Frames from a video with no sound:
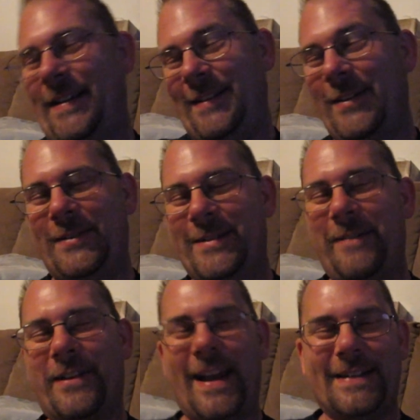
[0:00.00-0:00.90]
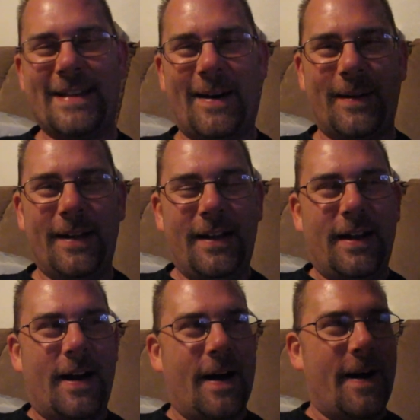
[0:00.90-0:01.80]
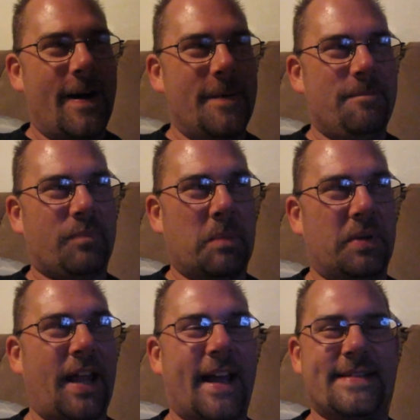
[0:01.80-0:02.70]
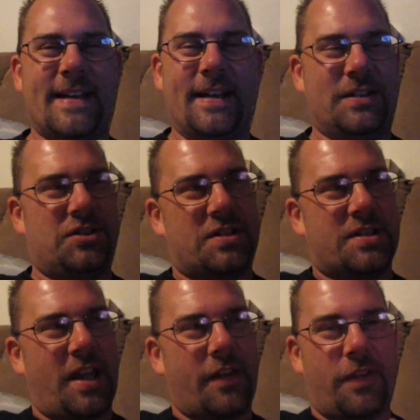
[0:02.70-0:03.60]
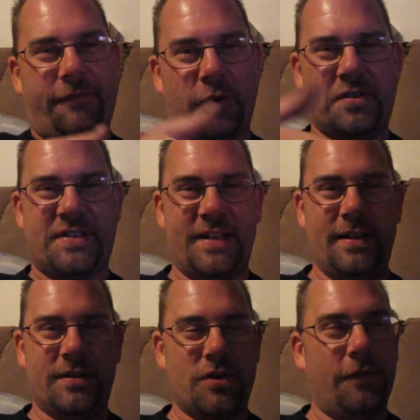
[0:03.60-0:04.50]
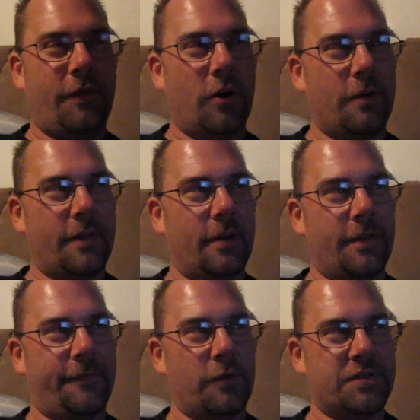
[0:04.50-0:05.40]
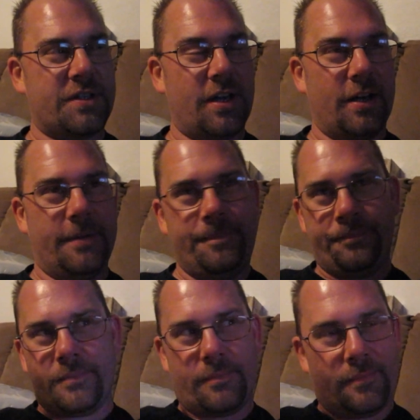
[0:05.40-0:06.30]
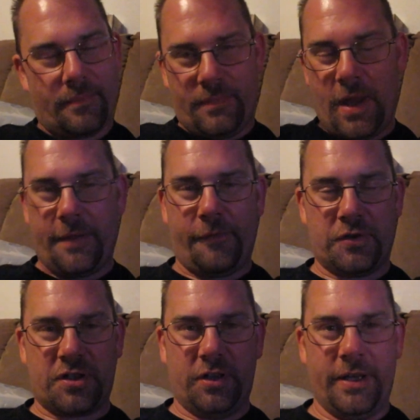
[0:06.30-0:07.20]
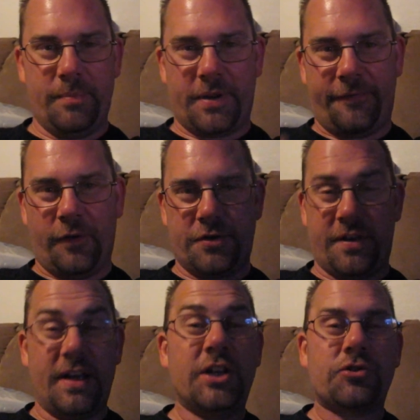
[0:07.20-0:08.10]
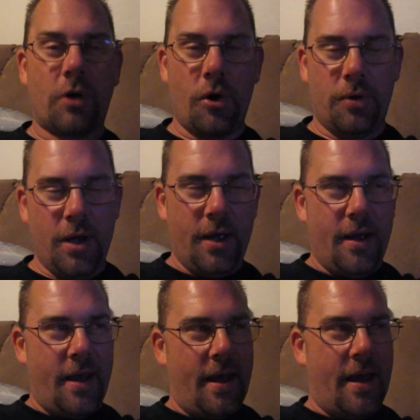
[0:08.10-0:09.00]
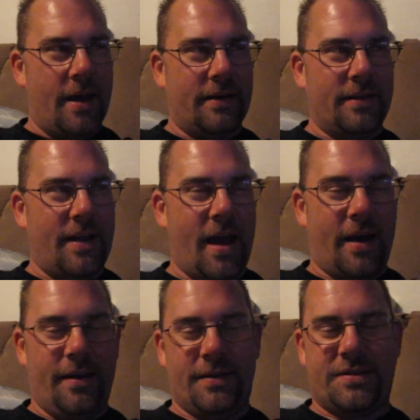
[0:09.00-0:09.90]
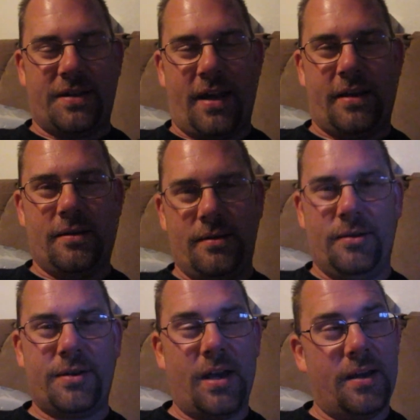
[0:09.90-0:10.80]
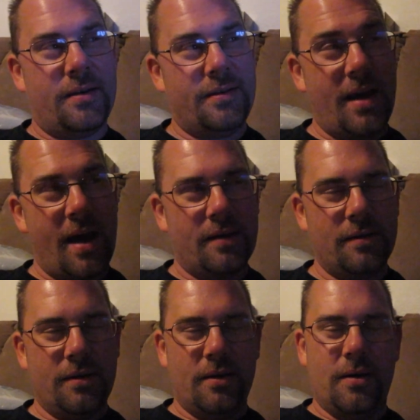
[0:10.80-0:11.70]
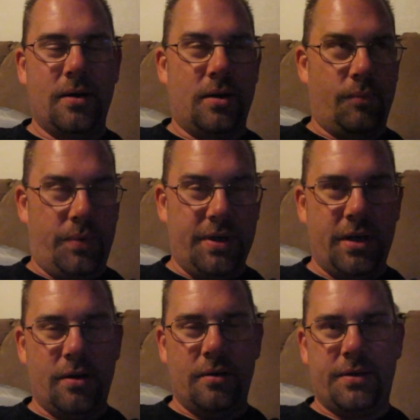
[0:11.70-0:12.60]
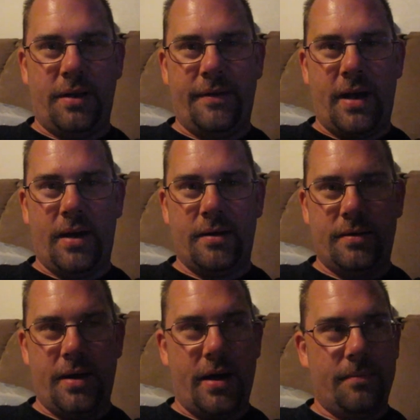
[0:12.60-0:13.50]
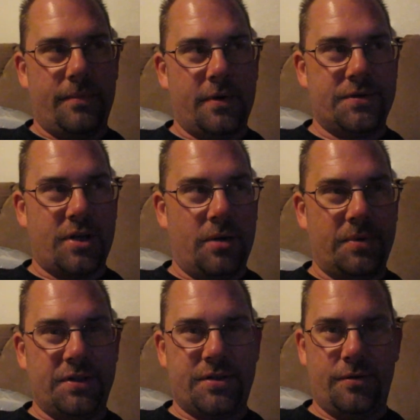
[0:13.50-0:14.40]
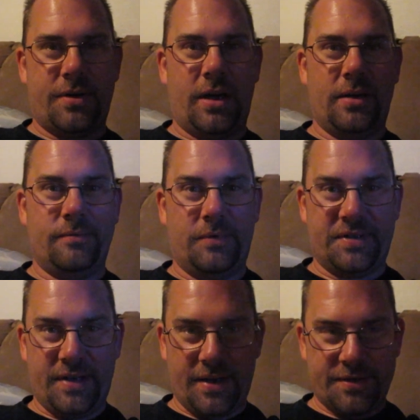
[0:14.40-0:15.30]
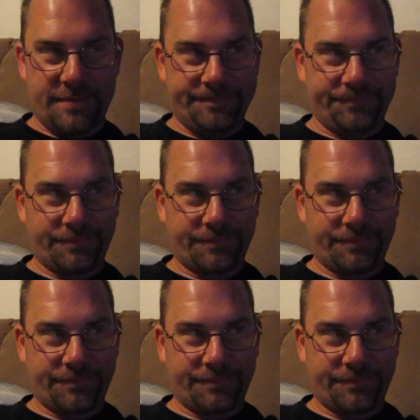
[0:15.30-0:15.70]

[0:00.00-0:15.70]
but you know, you never can tell. Um, but like I said, it's just like the first scene so far, the, the first. Uh, not the first clip, but the first the intro. And yeah, it's like okay, yeah, been here, done that. Yeah, there's zombies. So okay, what's next?